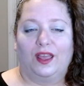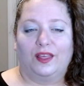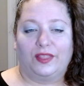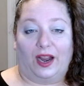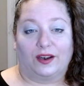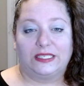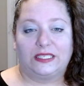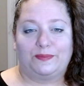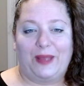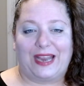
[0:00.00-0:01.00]
The
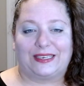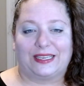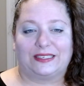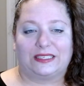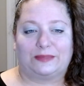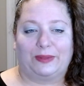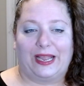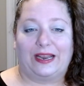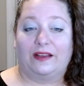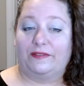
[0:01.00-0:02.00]
artist's painting
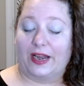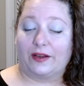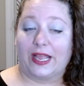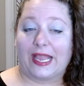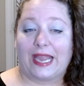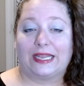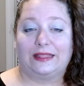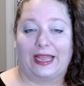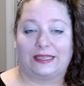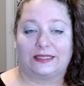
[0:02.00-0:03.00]
displayed a variegated
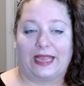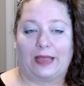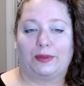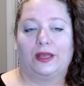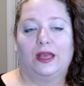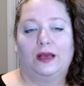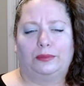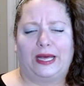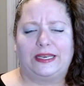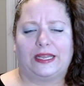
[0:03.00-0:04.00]
landscape,
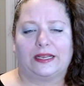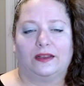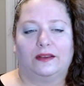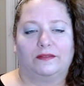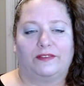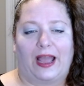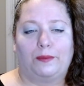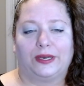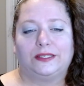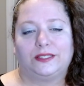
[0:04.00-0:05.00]
blending
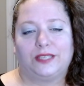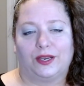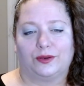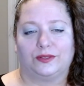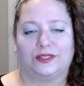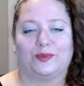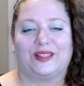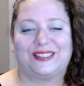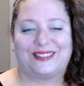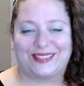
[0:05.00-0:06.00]
vibrant tones
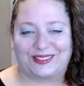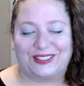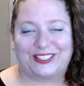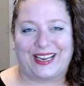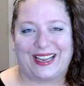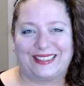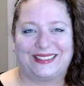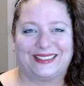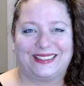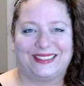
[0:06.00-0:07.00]
with subtle shades.